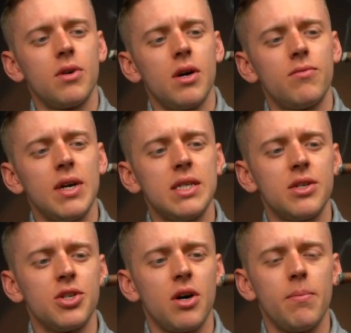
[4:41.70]
a razor
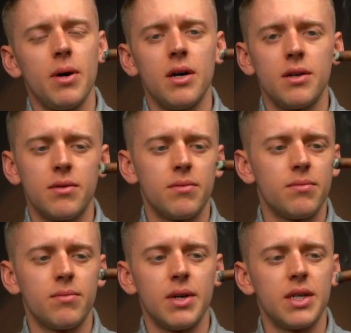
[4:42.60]
sharp burn,
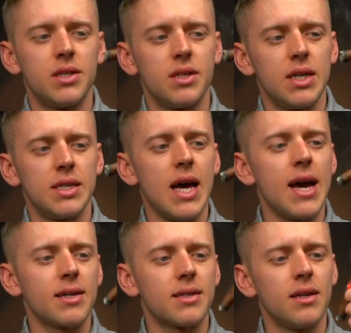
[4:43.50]
which is
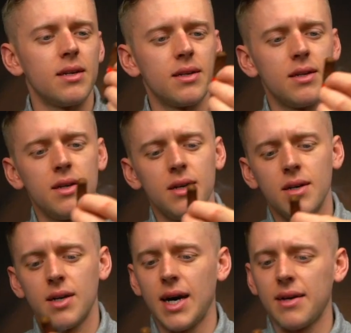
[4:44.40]
excellent,
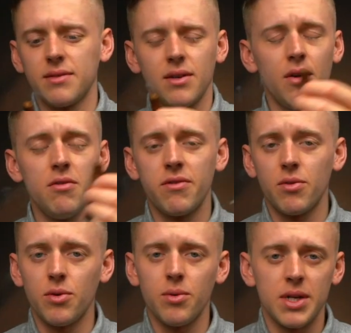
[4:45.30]
and
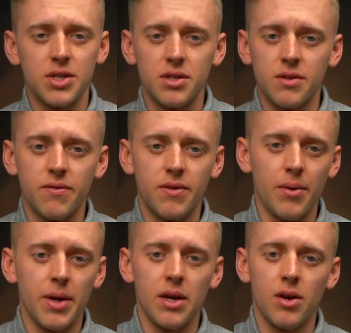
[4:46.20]
overall it's just a
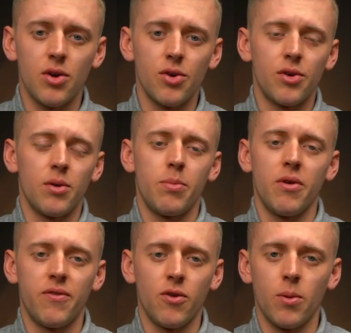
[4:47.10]
very good
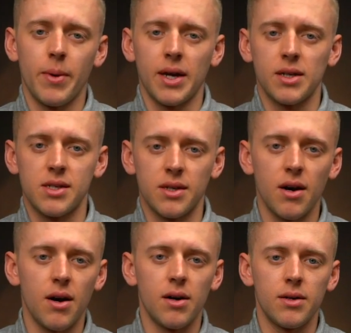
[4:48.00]
performing
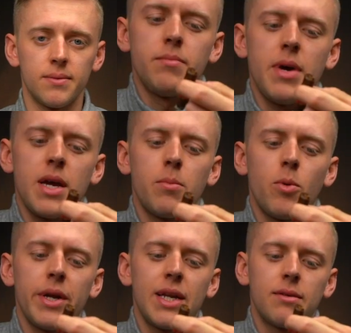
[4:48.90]
cigar. Making my
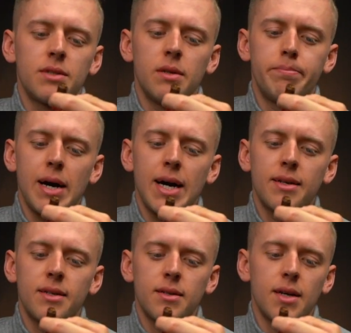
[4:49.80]
way down to the
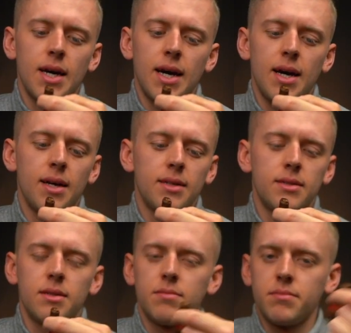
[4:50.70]
band,
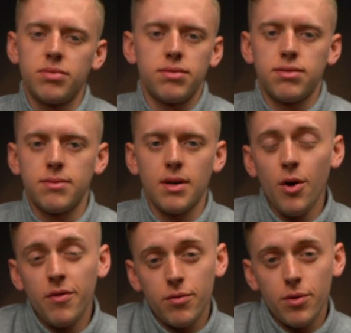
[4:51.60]
and
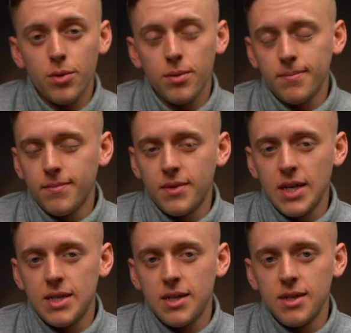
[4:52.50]
overall
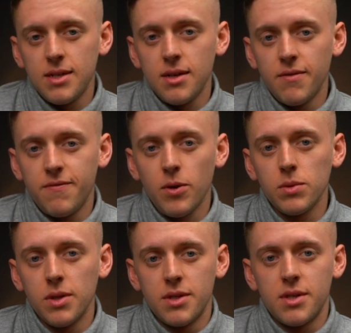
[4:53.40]
this is a
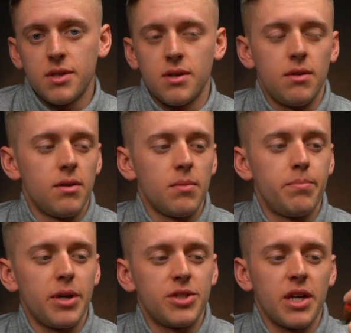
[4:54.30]
faultless
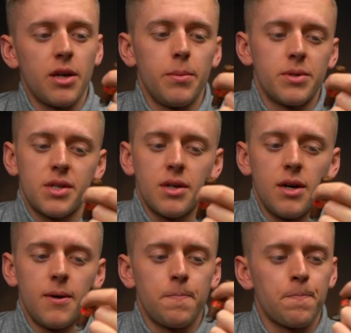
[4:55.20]
budget Cuban cigar.